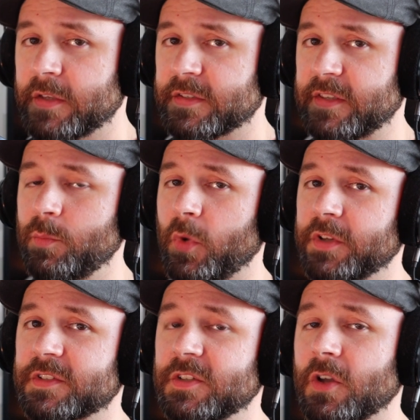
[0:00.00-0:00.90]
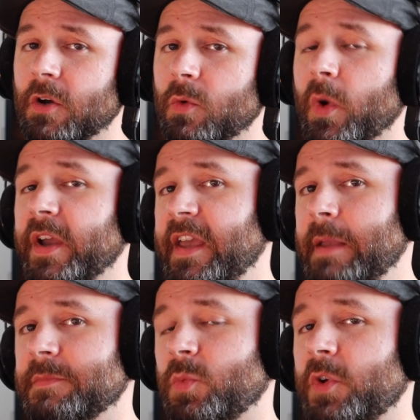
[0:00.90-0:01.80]
Steam wants to know what
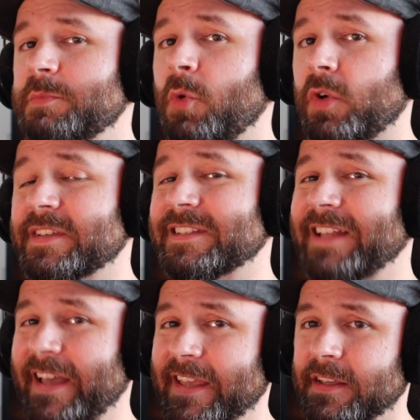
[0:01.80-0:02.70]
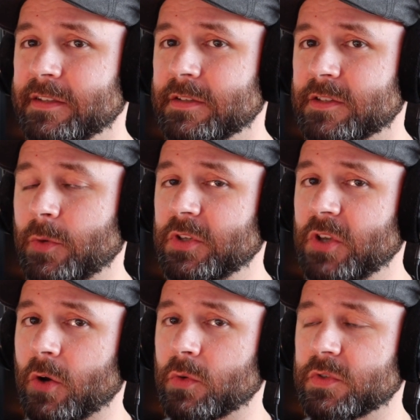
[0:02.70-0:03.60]
games Witchmore is like, so it
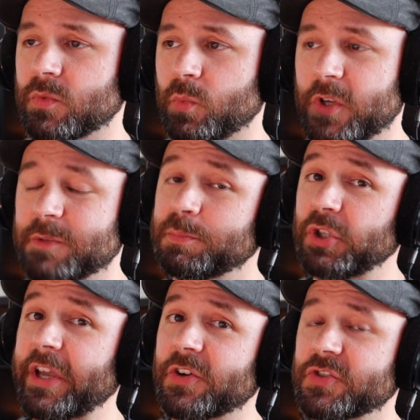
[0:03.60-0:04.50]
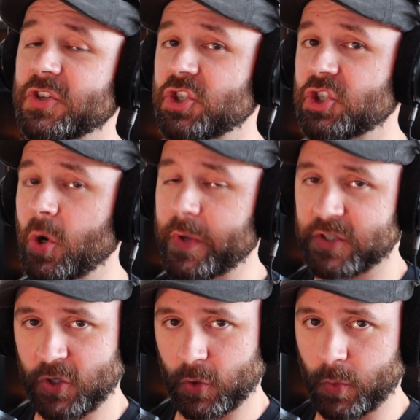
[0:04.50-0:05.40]
knows which players to show it
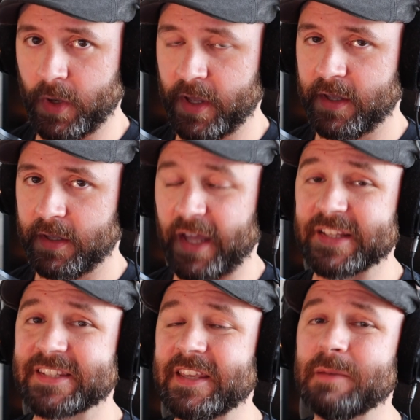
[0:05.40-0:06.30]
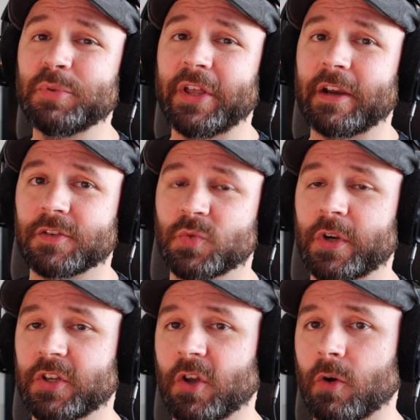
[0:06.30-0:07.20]
to, and Steam players want
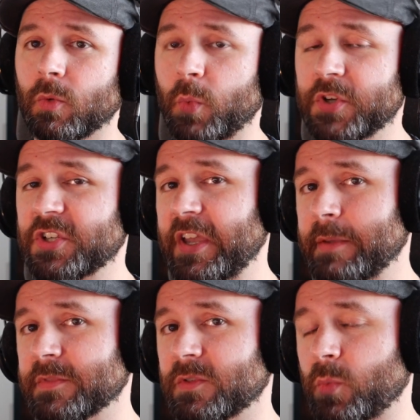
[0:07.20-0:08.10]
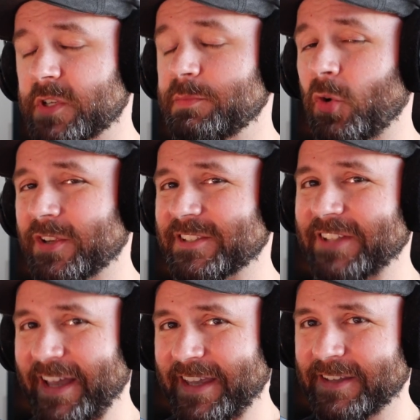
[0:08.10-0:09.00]
to know which games Witchmore is
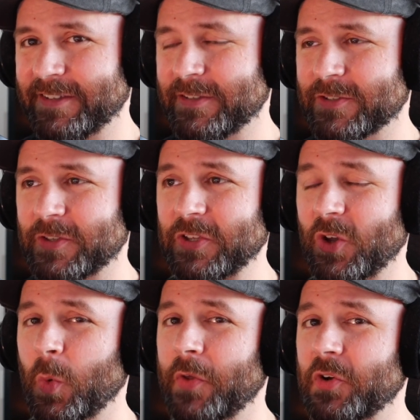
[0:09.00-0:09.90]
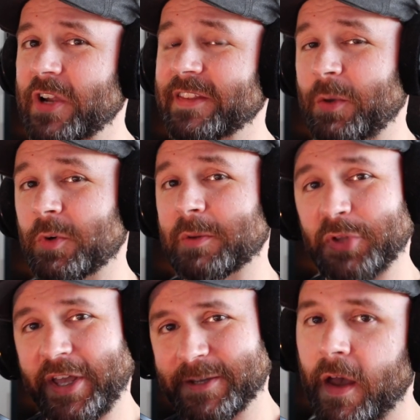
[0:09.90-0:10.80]
like, so they know whether or not they want to
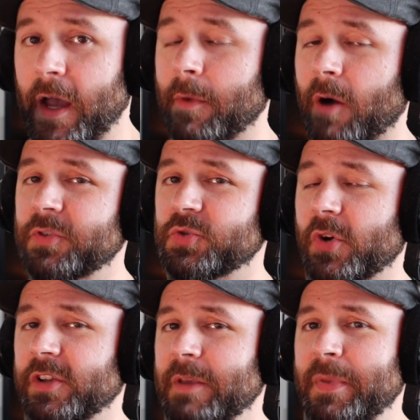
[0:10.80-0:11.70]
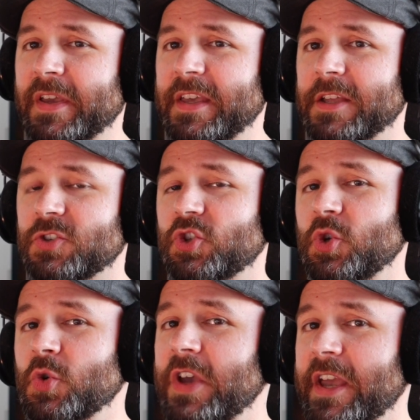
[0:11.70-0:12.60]
play it. I'm arbitrarily picking
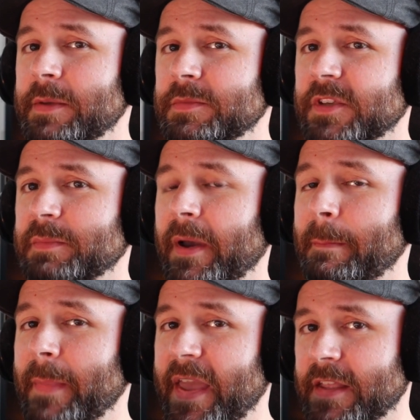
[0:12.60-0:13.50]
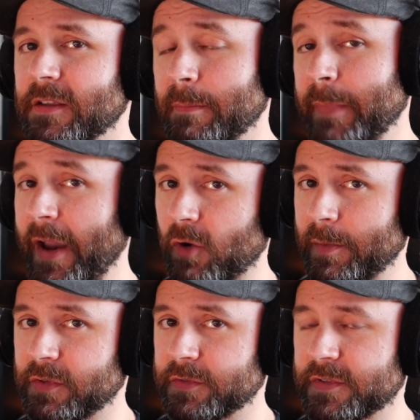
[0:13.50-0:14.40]
2 games as my main
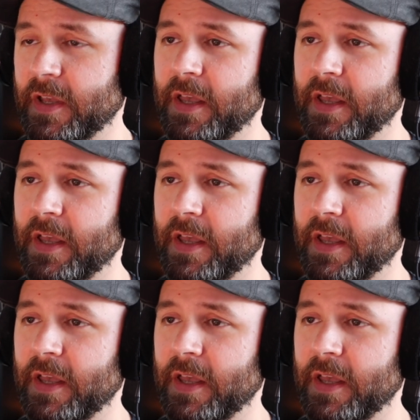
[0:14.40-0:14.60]
comparables.